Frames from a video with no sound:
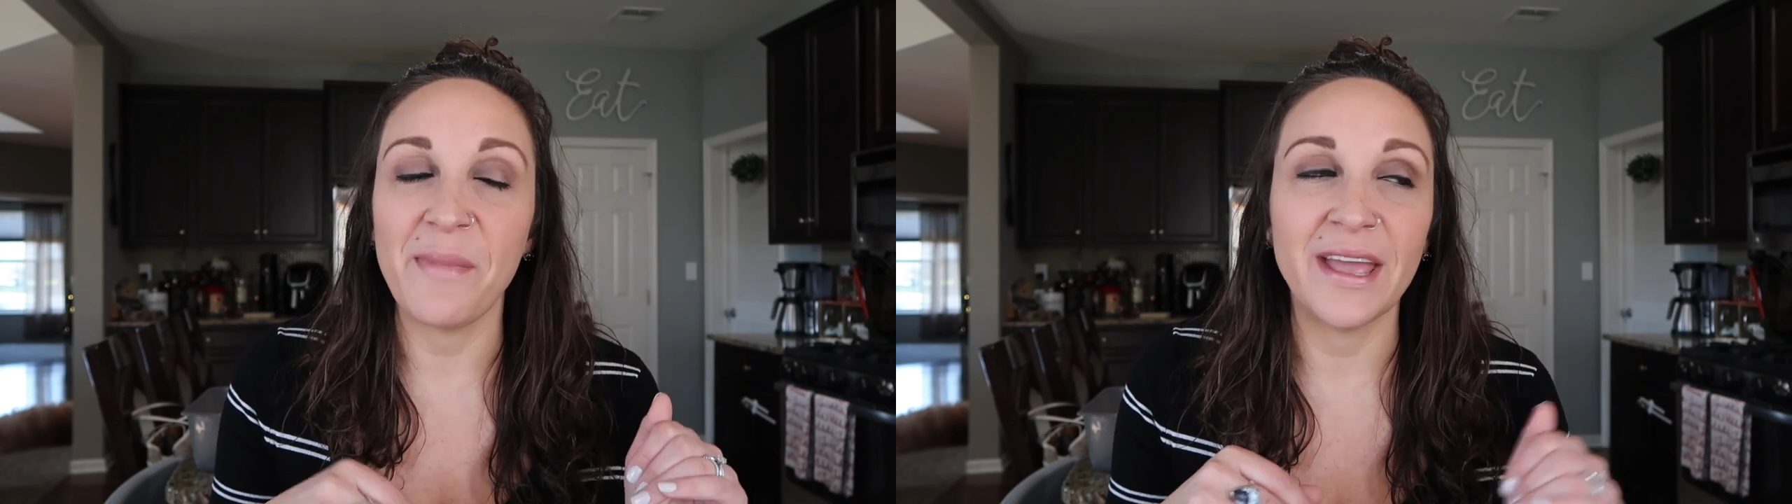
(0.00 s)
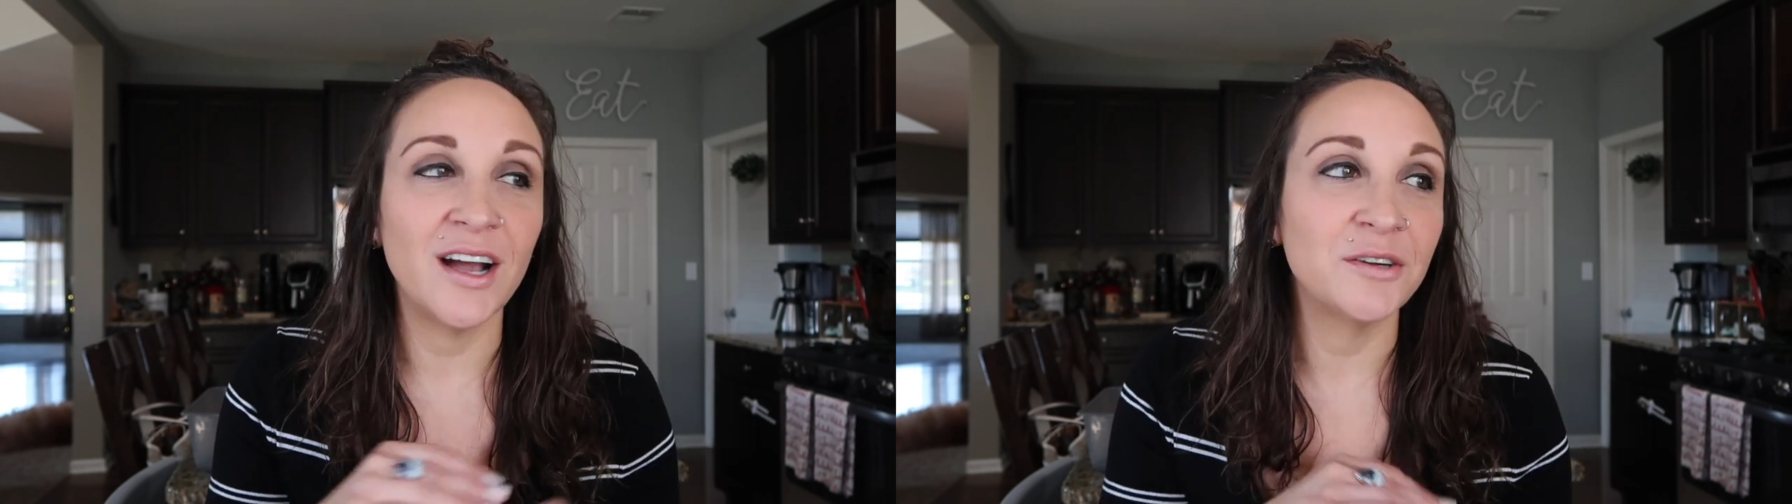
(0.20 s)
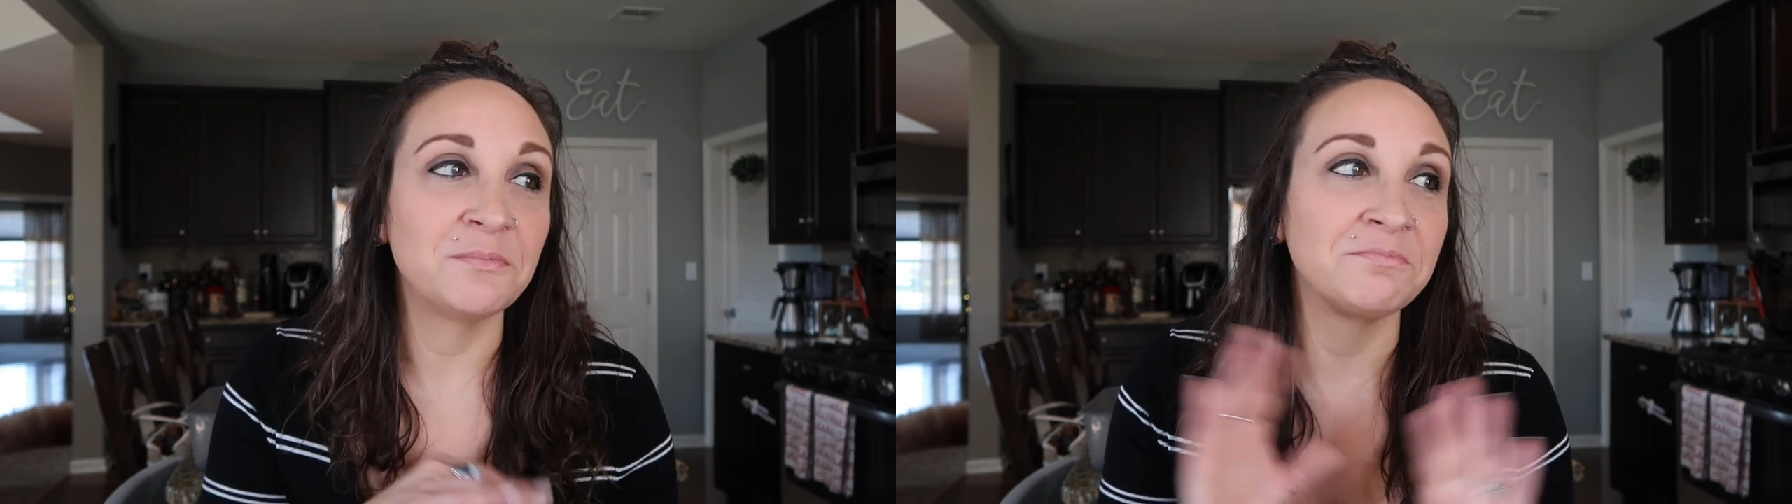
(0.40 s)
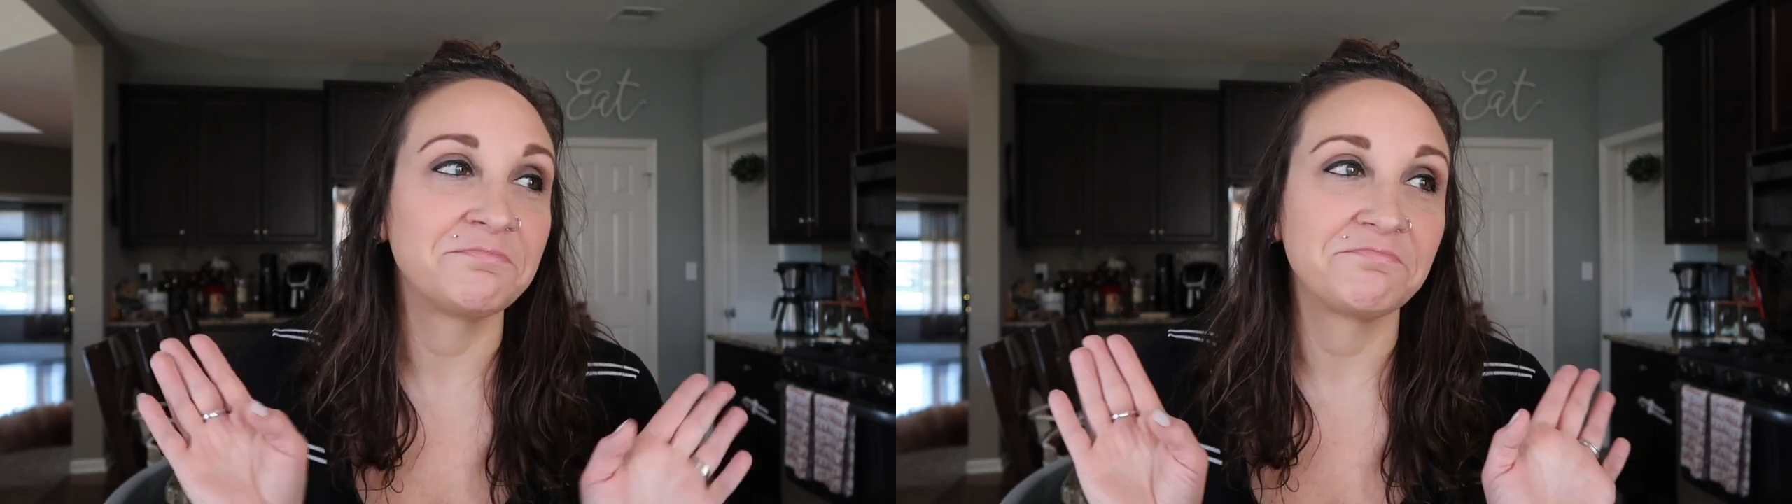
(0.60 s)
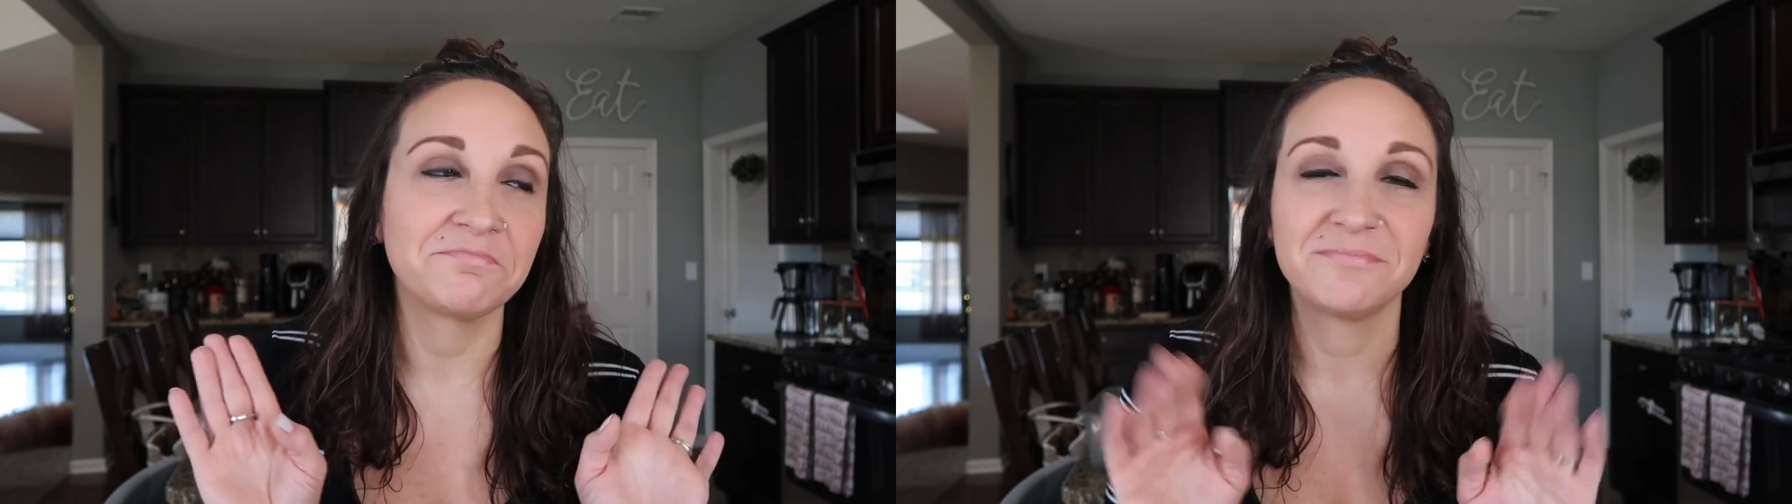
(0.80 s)
mayo,
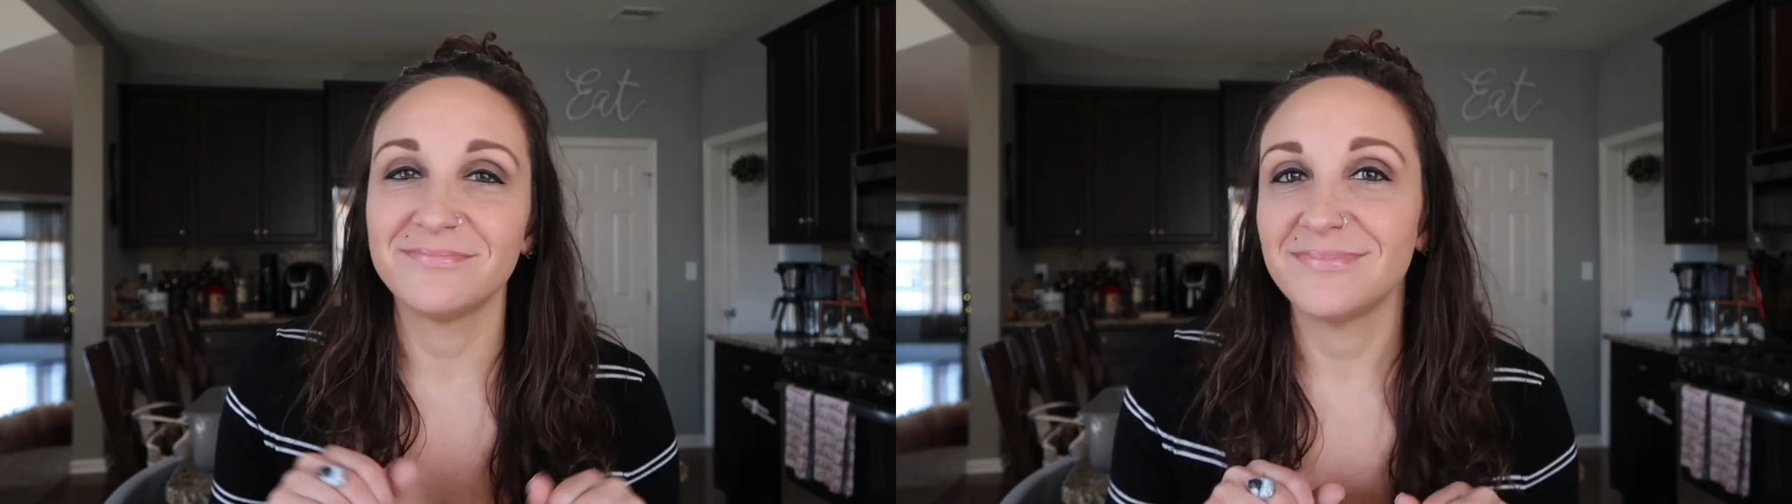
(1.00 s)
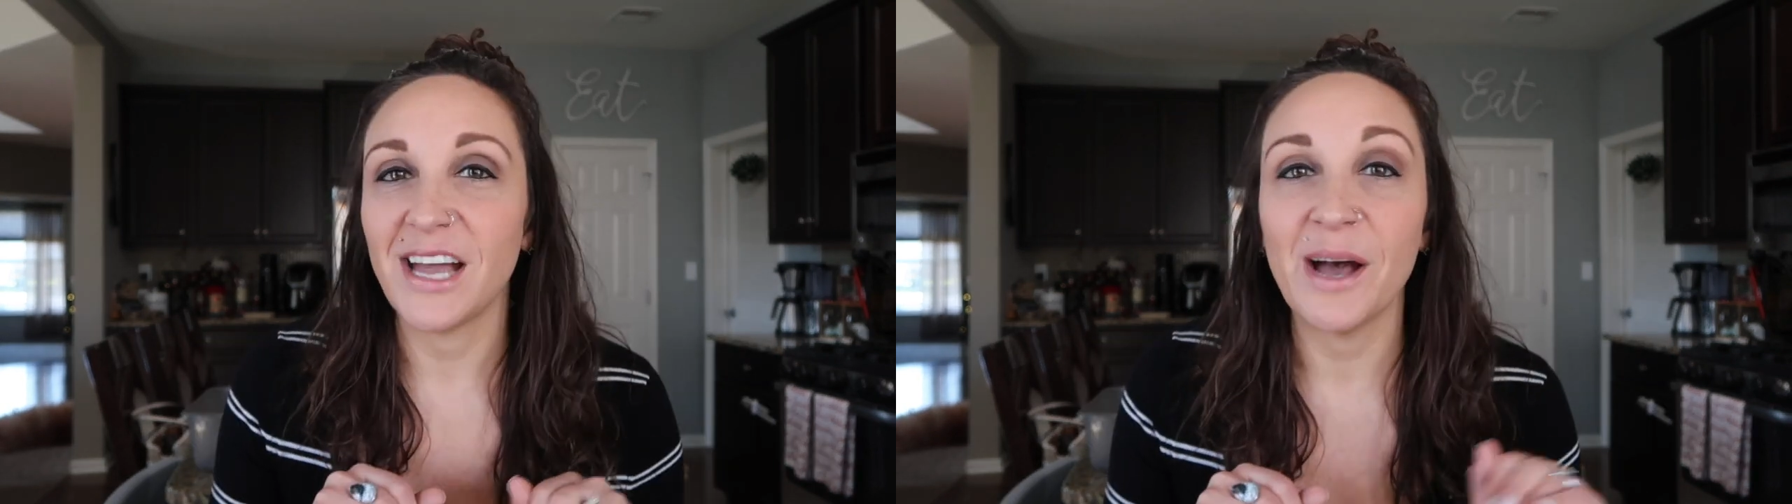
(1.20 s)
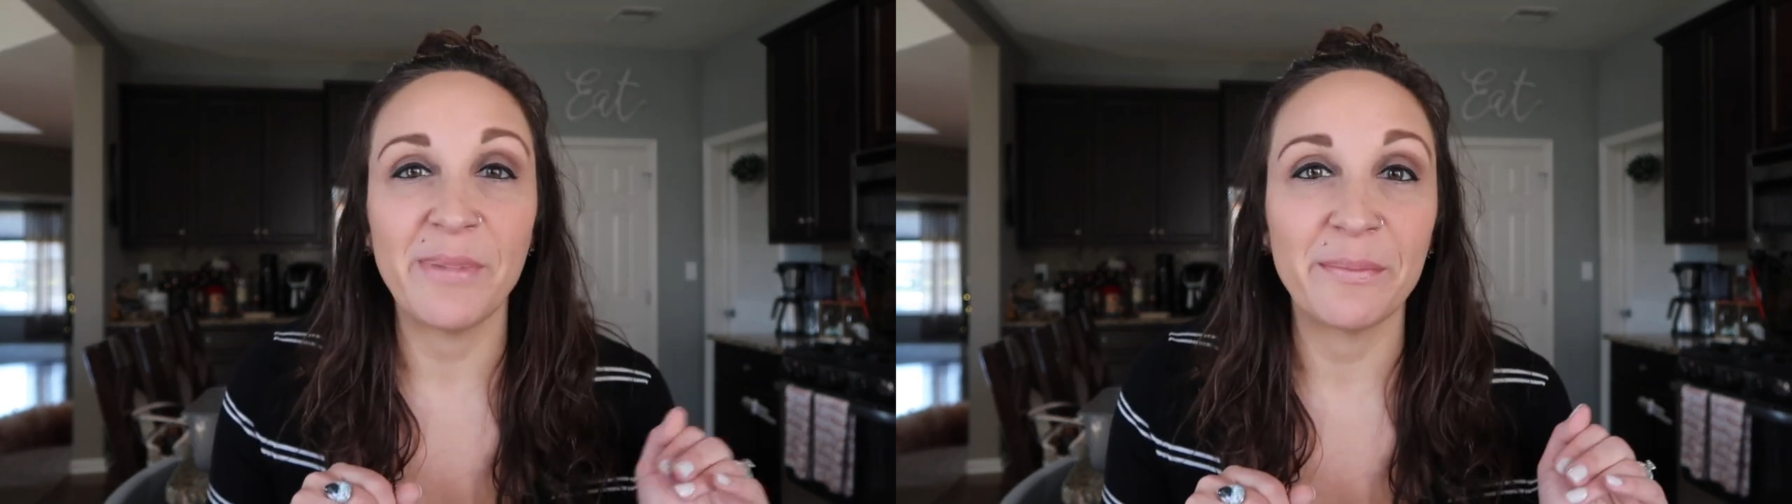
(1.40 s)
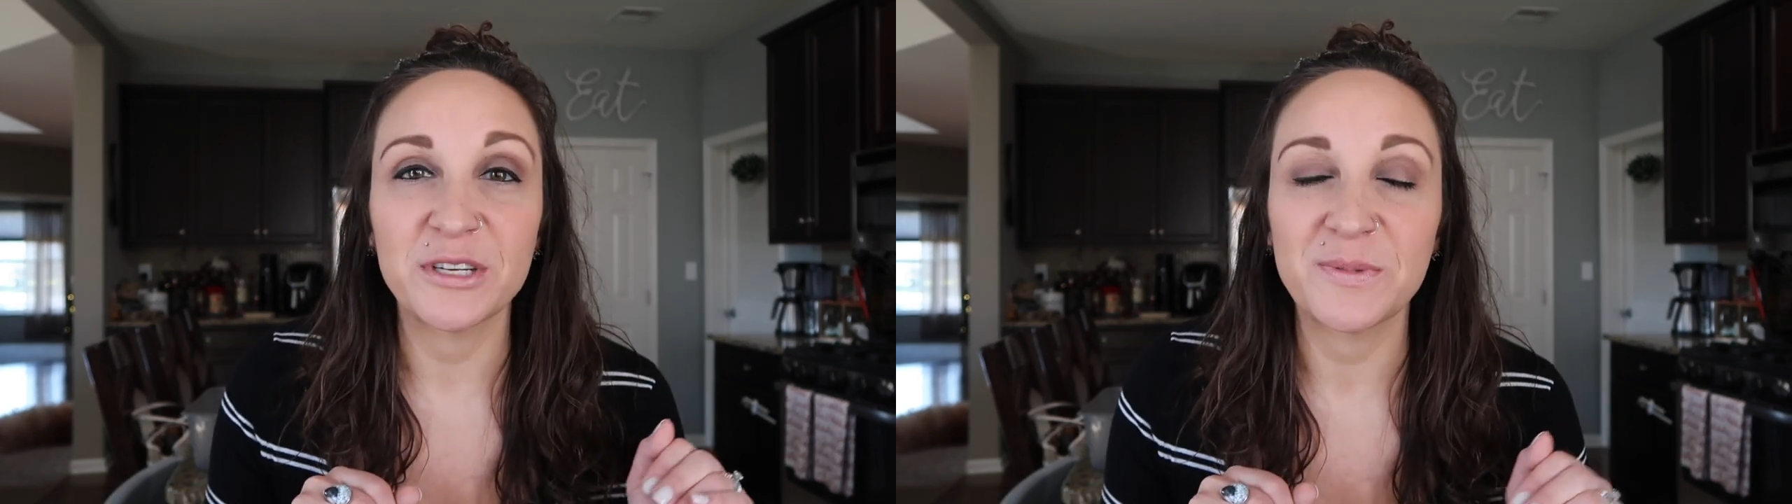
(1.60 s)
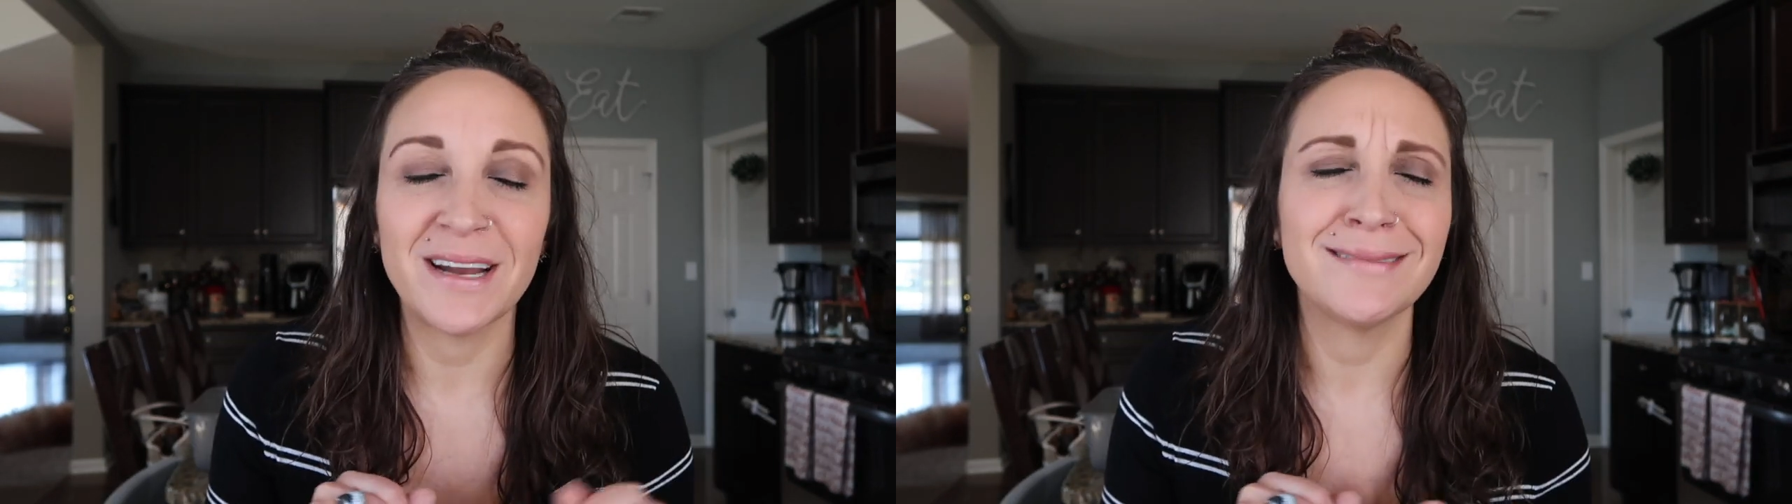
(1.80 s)
the hot pepper
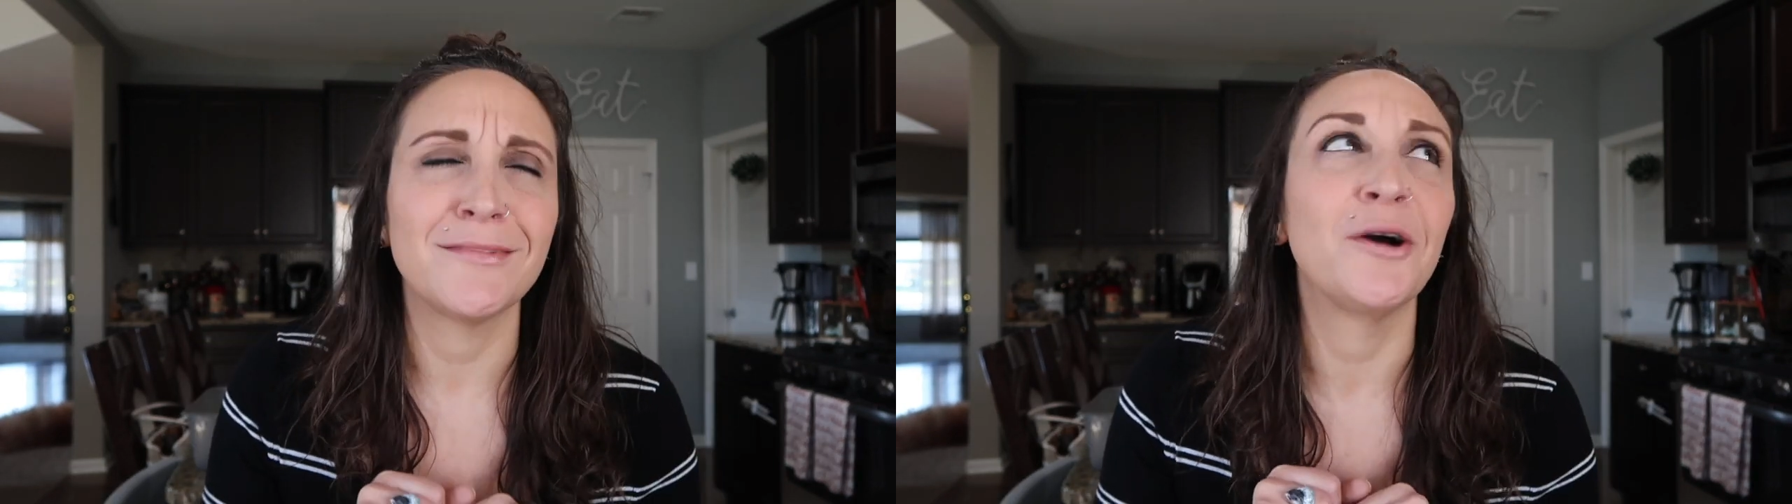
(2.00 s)
spread.